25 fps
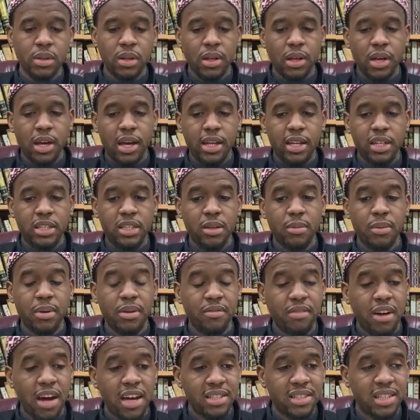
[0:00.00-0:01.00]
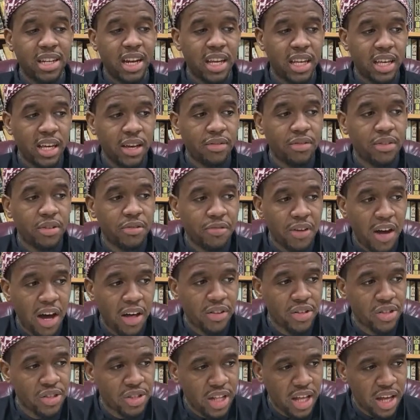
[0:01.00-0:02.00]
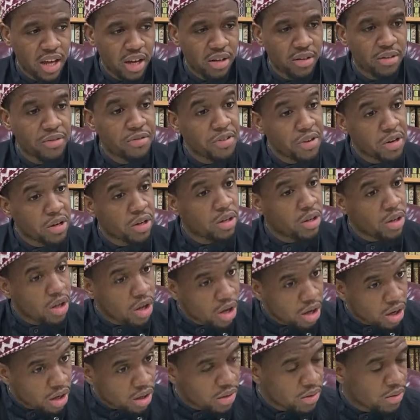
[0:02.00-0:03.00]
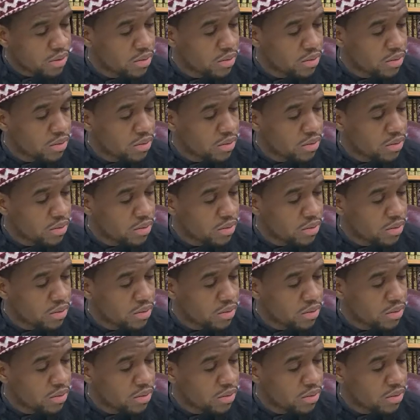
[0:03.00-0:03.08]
And it's some advice that I give to fathers now. Fear Allah.